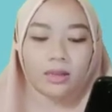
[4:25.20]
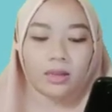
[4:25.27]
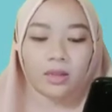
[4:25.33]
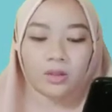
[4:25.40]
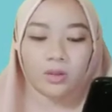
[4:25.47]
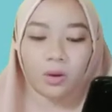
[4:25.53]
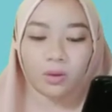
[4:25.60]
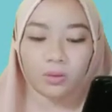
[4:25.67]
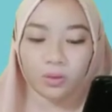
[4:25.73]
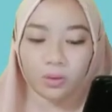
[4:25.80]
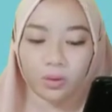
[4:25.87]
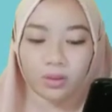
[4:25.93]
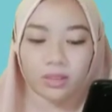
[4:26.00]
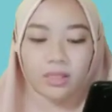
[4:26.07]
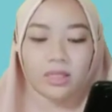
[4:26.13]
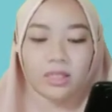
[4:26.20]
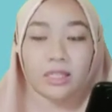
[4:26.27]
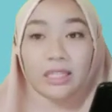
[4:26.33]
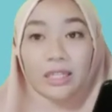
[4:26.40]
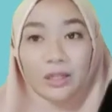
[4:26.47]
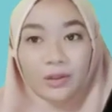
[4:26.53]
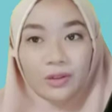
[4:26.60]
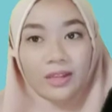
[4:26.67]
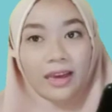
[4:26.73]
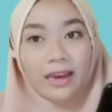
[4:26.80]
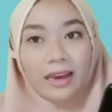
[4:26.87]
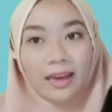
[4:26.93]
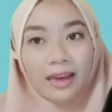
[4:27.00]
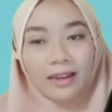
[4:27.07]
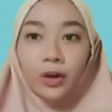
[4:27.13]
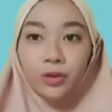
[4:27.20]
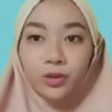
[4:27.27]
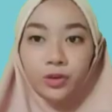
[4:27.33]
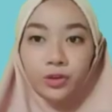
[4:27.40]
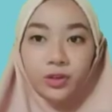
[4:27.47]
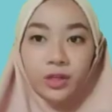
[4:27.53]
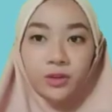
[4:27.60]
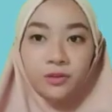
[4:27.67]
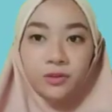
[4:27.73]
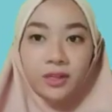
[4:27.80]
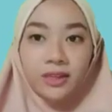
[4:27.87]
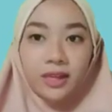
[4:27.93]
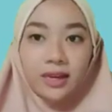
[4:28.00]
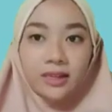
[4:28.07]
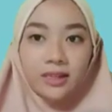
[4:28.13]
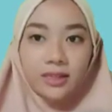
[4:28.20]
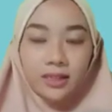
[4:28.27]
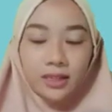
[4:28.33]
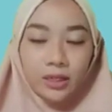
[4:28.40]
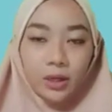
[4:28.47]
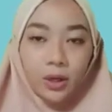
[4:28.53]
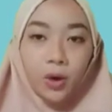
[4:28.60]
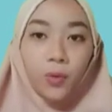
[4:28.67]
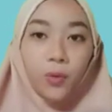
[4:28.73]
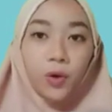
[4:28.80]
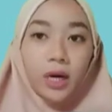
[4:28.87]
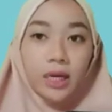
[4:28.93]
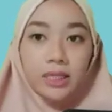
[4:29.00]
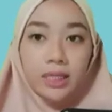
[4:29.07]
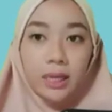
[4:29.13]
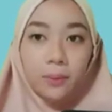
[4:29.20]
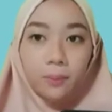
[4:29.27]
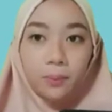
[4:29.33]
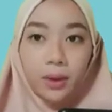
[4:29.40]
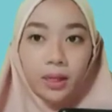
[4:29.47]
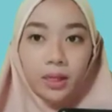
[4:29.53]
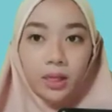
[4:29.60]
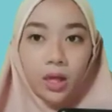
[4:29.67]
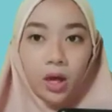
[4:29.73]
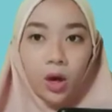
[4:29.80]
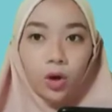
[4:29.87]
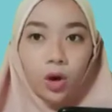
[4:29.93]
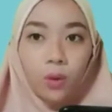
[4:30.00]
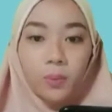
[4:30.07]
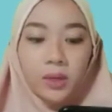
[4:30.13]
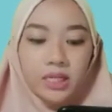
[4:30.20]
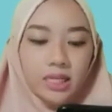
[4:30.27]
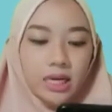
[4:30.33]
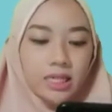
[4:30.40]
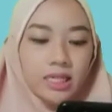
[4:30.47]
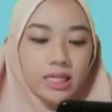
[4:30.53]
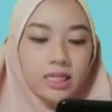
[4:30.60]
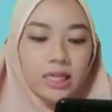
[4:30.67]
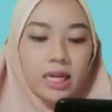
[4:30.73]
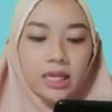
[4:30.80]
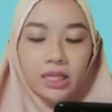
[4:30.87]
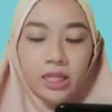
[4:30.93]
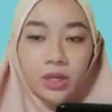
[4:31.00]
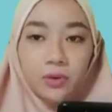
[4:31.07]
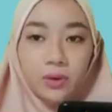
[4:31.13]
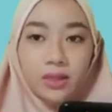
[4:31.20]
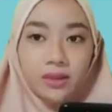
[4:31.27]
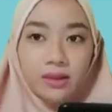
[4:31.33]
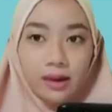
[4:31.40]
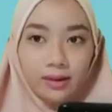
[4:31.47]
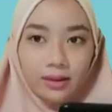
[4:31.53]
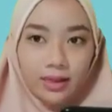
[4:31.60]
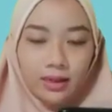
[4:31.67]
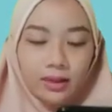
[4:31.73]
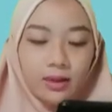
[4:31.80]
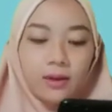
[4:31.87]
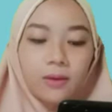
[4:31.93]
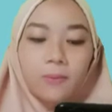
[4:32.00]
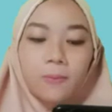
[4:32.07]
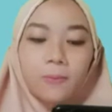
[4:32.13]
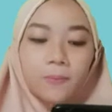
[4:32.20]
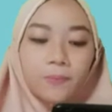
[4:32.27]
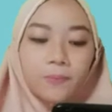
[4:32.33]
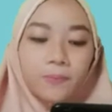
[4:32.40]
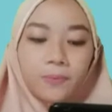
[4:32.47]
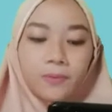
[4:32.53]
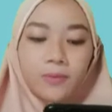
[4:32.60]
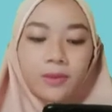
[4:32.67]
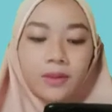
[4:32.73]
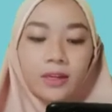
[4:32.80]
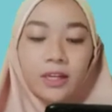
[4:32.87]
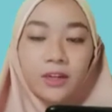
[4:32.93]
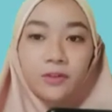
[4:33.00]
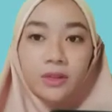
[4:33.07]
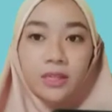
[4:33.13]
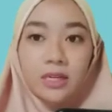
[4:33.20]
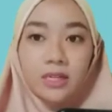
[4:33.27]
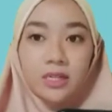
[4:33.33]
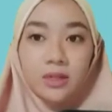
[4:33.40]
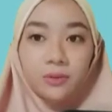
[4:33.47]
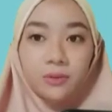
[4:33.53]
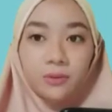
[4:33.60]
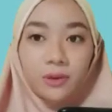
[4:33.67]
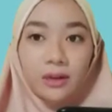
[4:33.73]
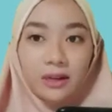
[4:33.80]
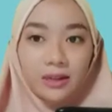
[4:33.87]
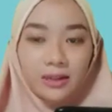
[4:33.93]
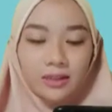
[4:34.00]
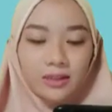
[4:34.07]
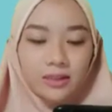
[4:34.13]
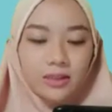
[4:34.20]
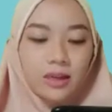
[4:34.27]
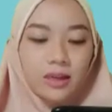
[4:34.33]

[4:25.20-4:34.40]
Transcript: That sounds good. See you then. Two invitation. For example, conversation Katie with Darling. Invitation the first.